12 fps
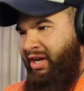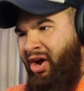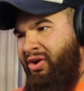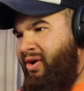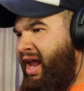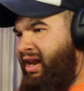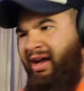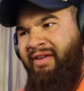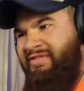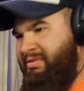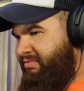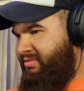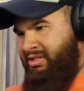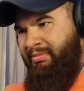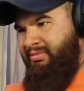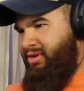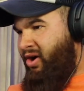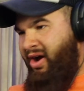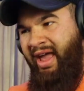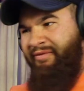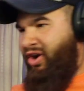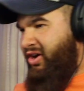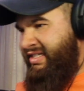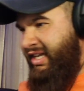Y'all know I love some
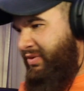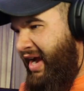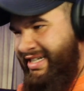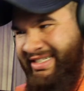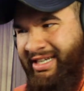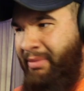heavy artillery action.